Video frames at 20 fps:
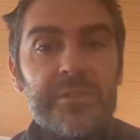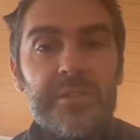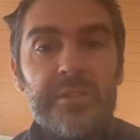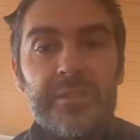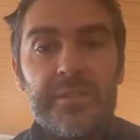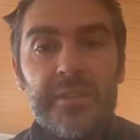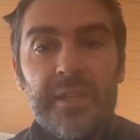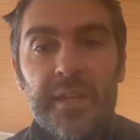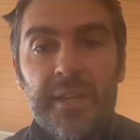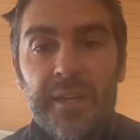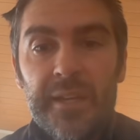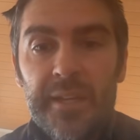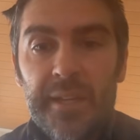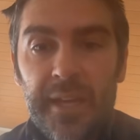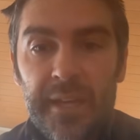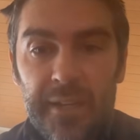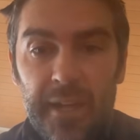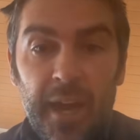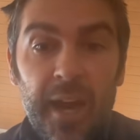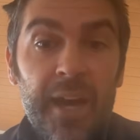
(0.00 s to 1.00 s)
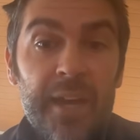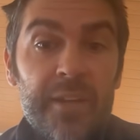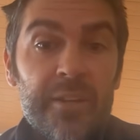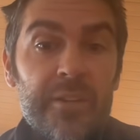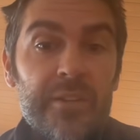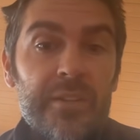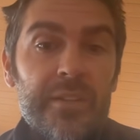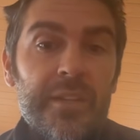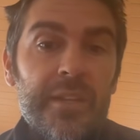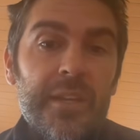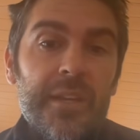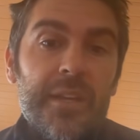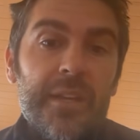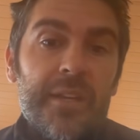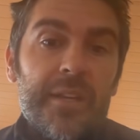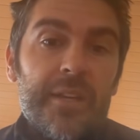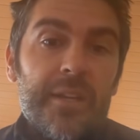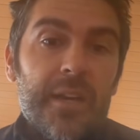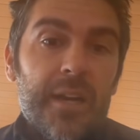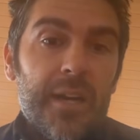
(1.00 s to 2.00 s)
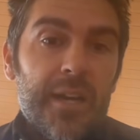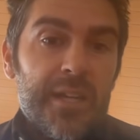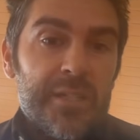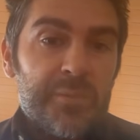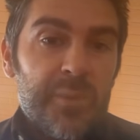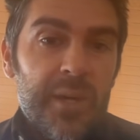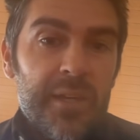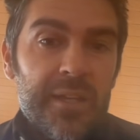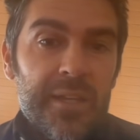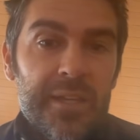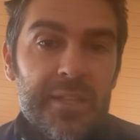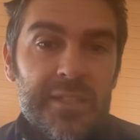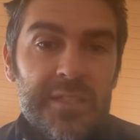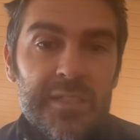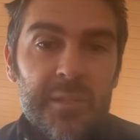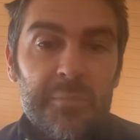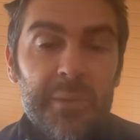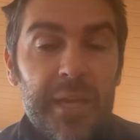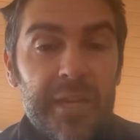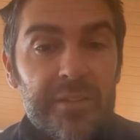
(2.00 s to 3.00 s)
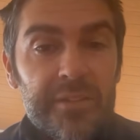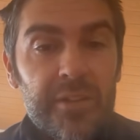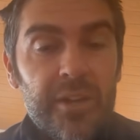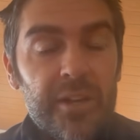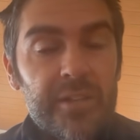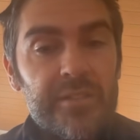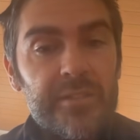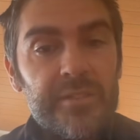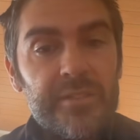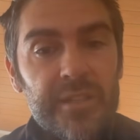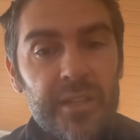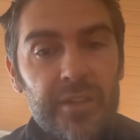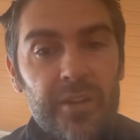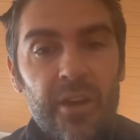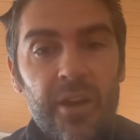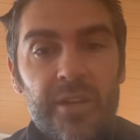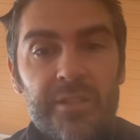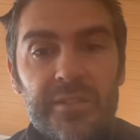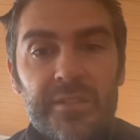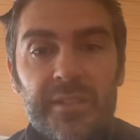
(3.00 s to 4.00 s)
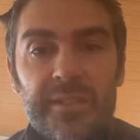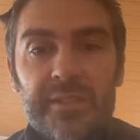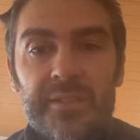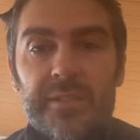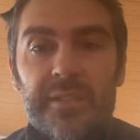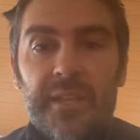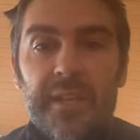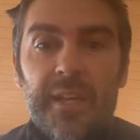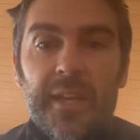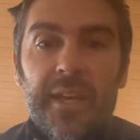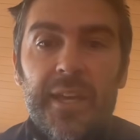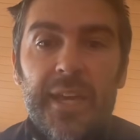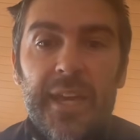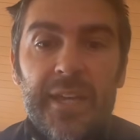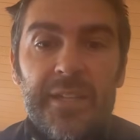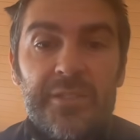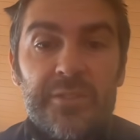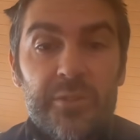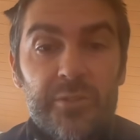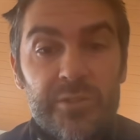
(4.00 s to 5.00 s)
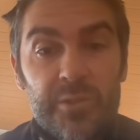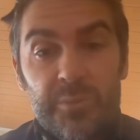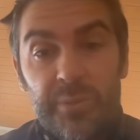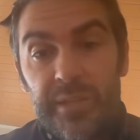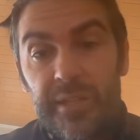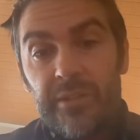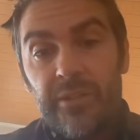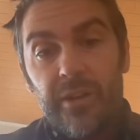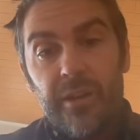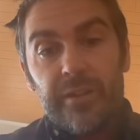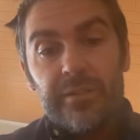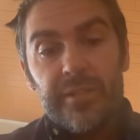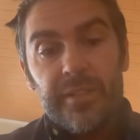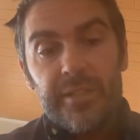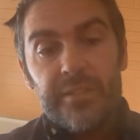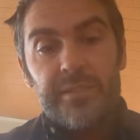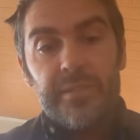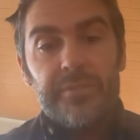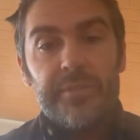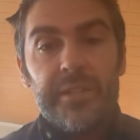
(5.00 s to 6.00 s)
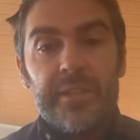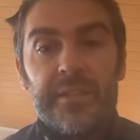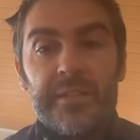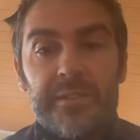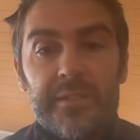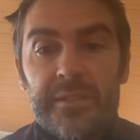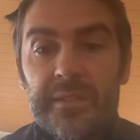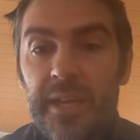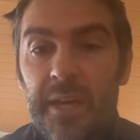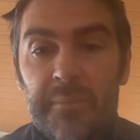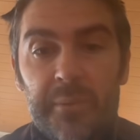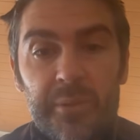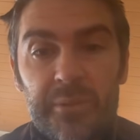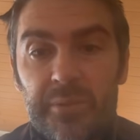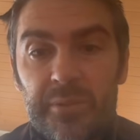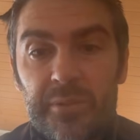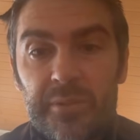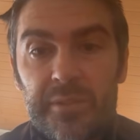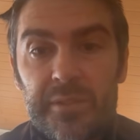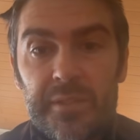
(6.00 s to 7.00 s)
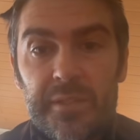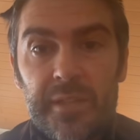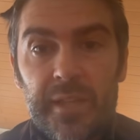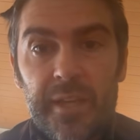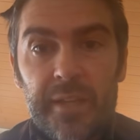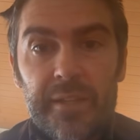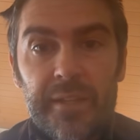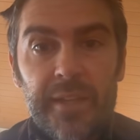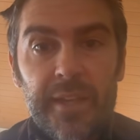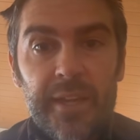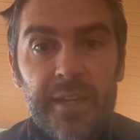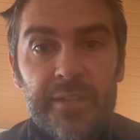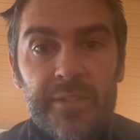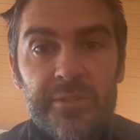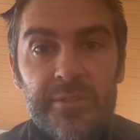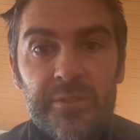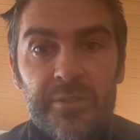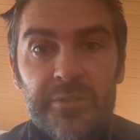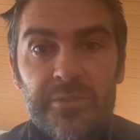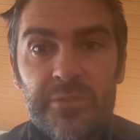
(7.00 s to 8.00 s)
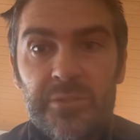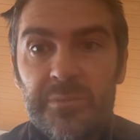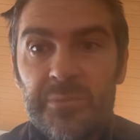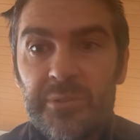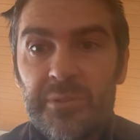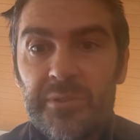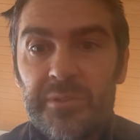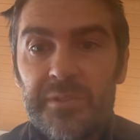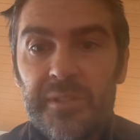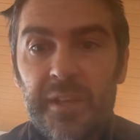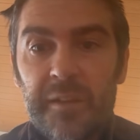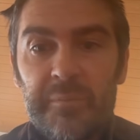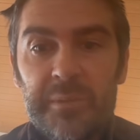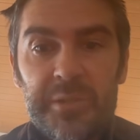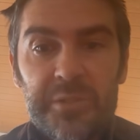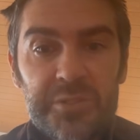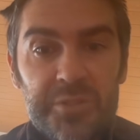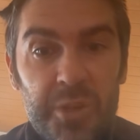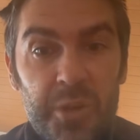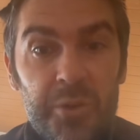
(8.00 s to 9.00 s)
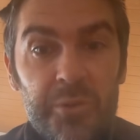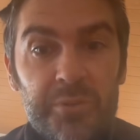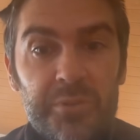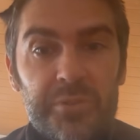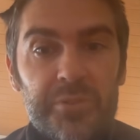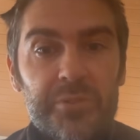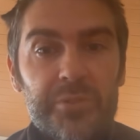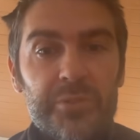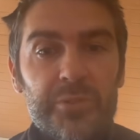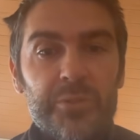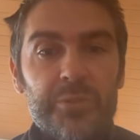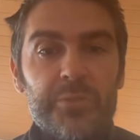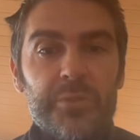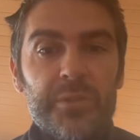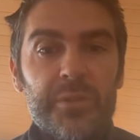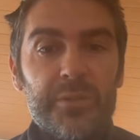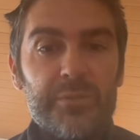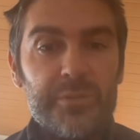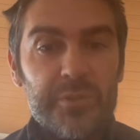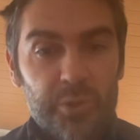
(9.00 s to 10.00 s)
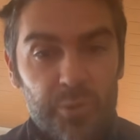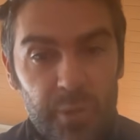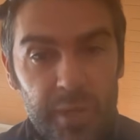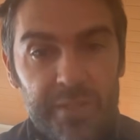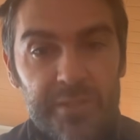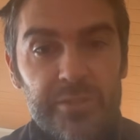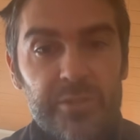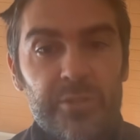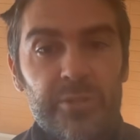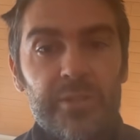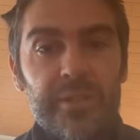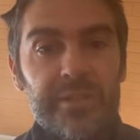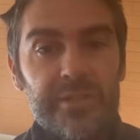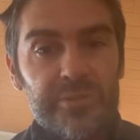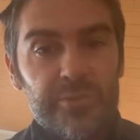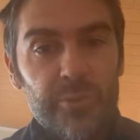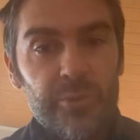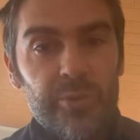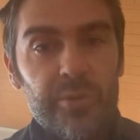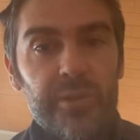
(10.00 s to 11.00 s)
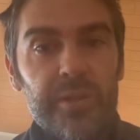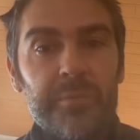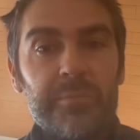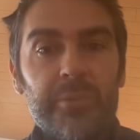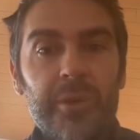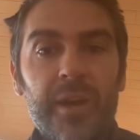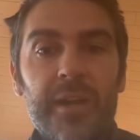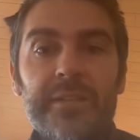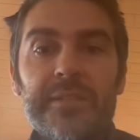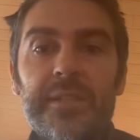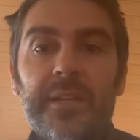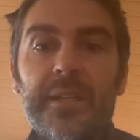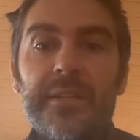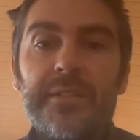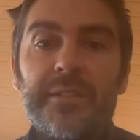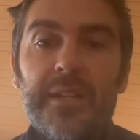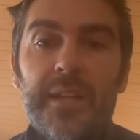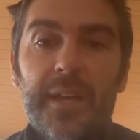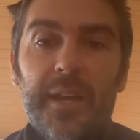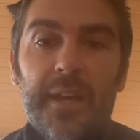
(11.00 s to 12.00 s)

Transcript: and iron, as well as the plant toxins like oxalates. And so there's a really long list of these chemicals that cancer tumors have been shown to sequester and store and process.